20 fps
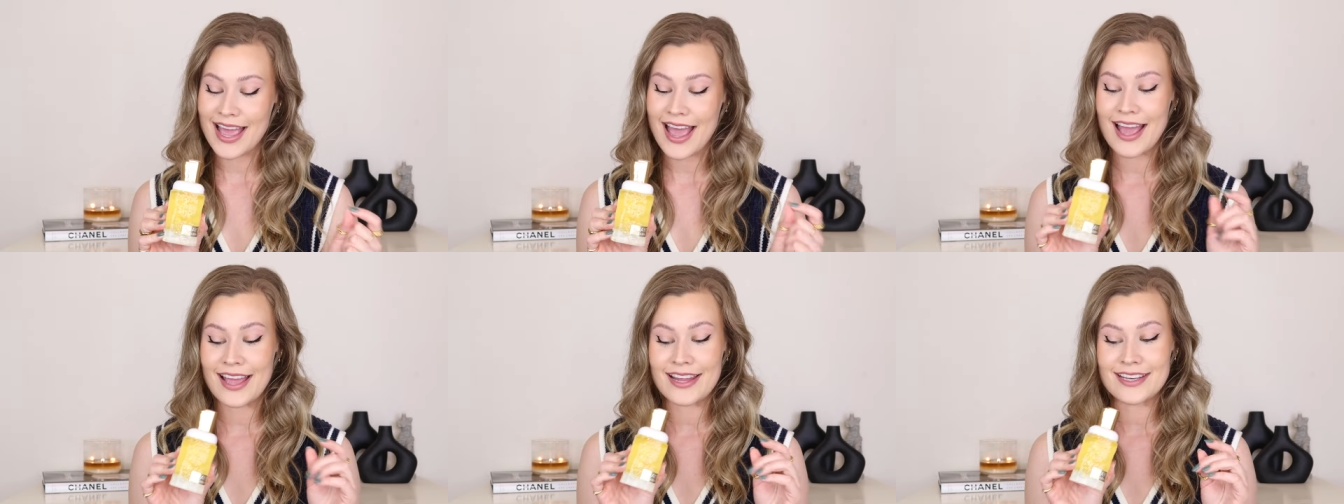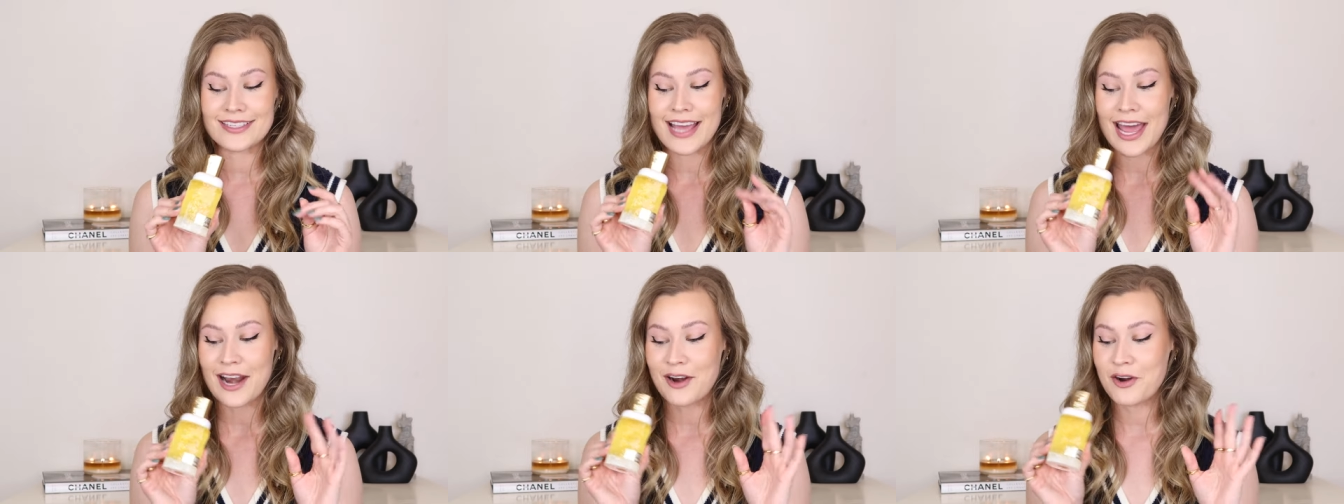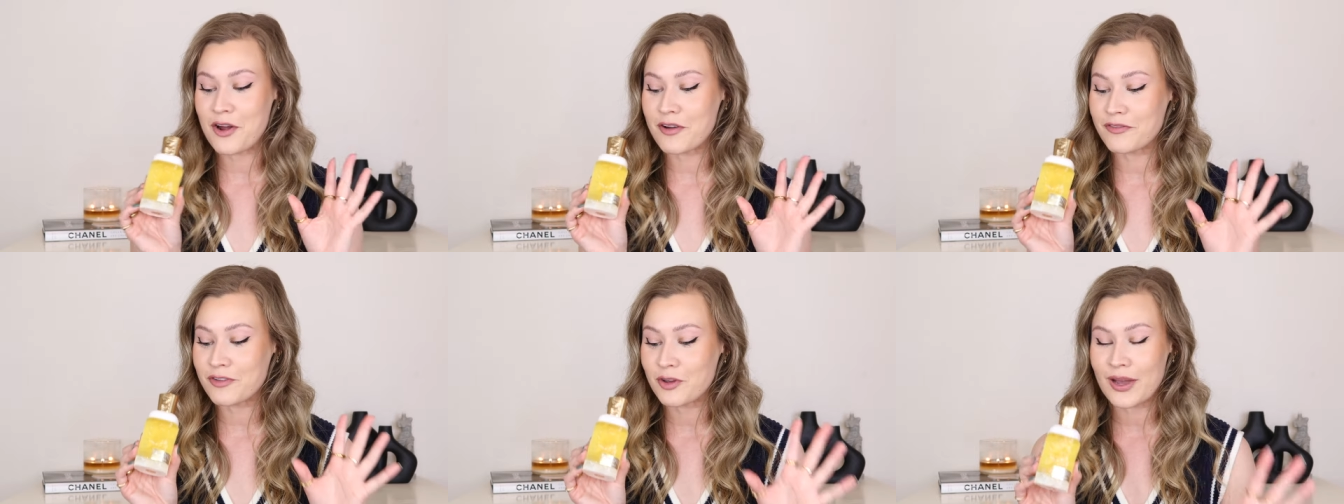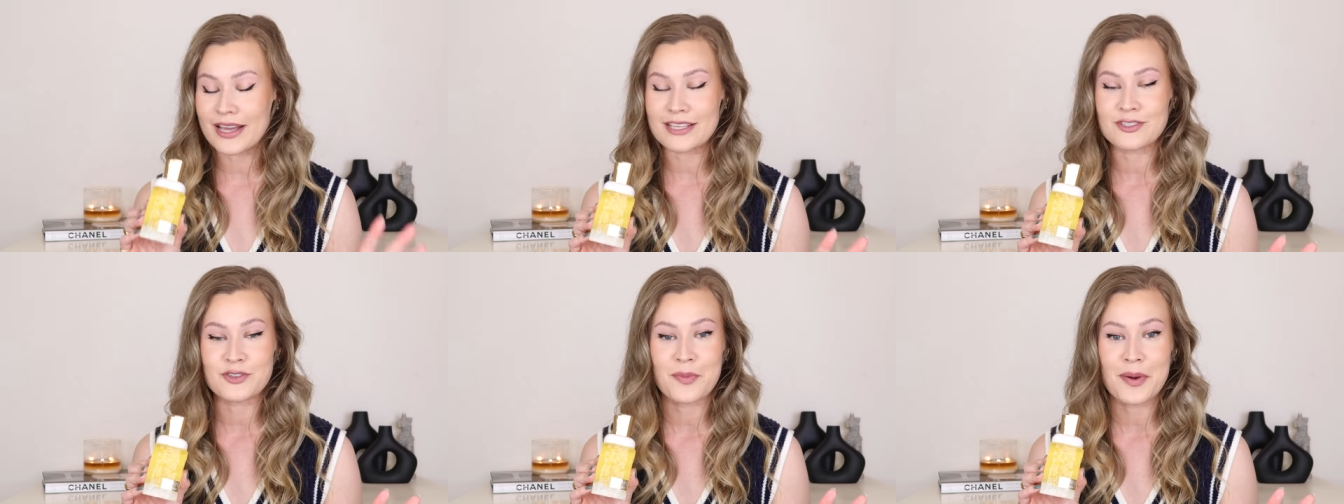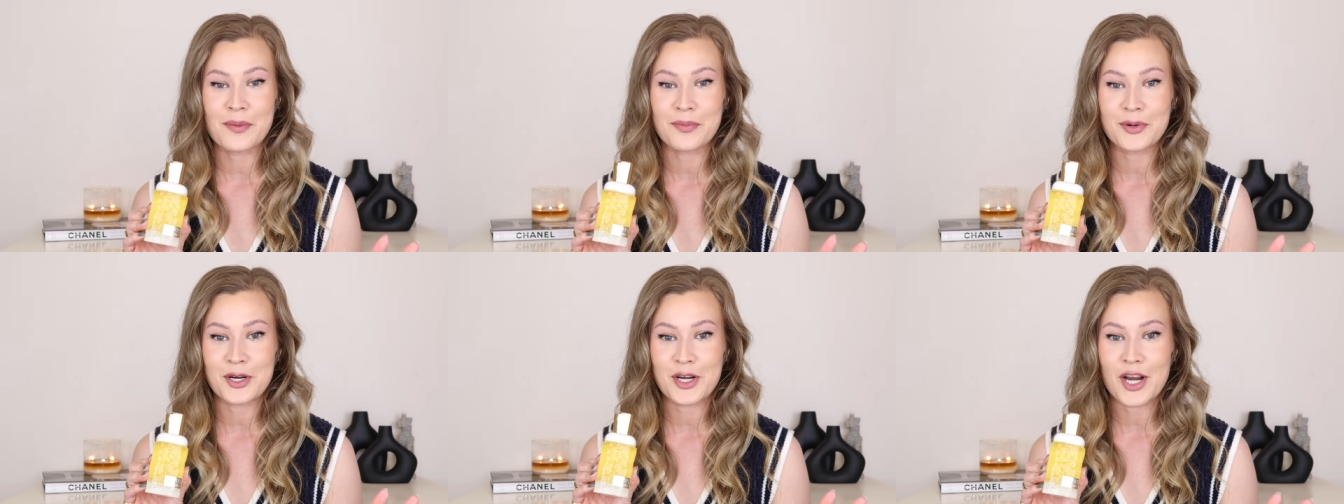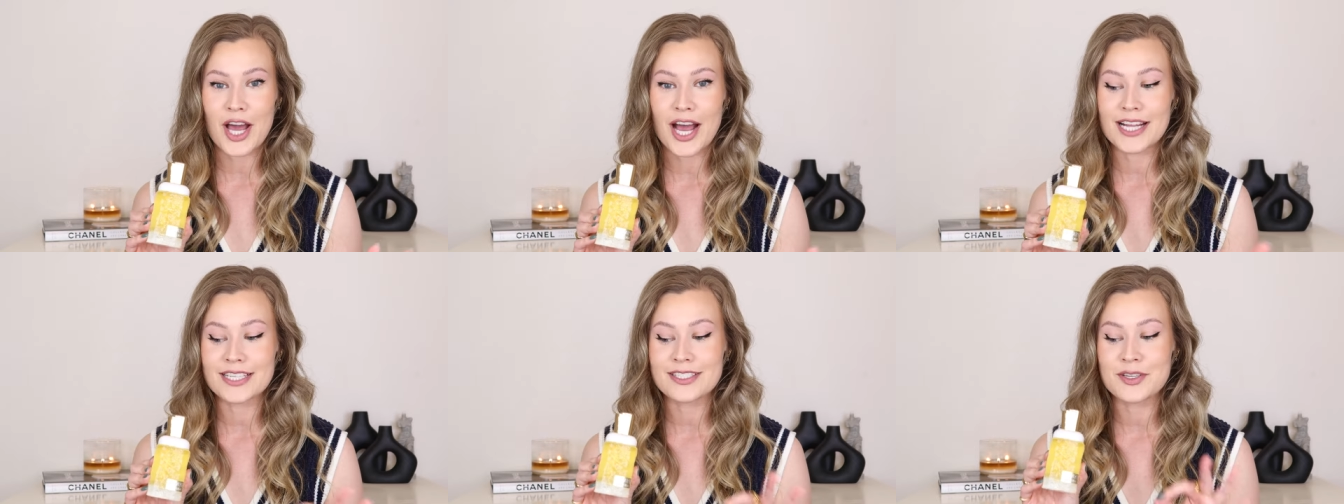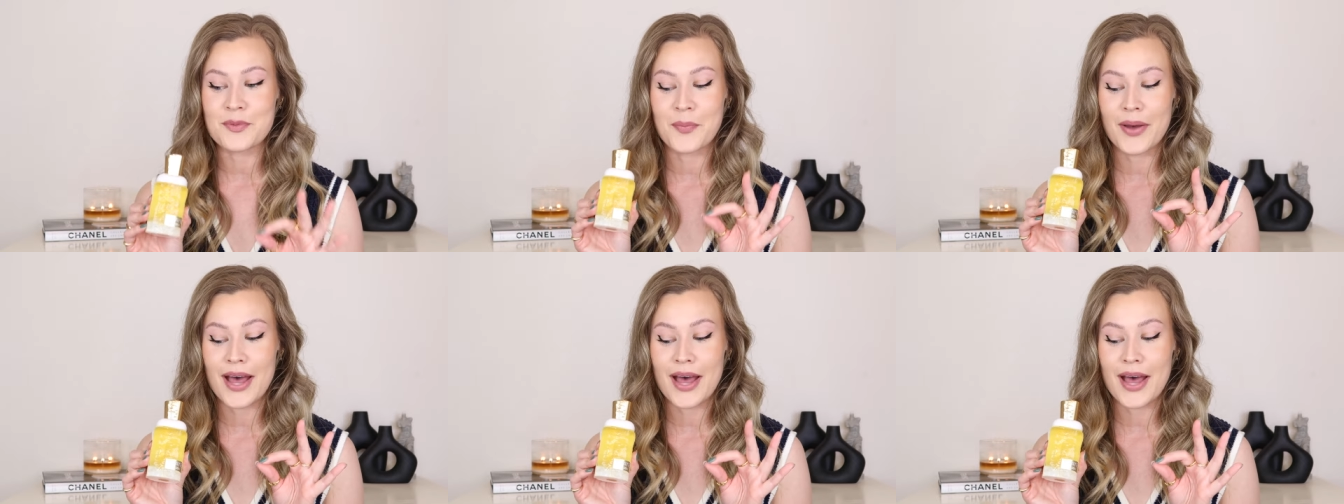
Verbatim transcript: And I don't know if you guys remember or not,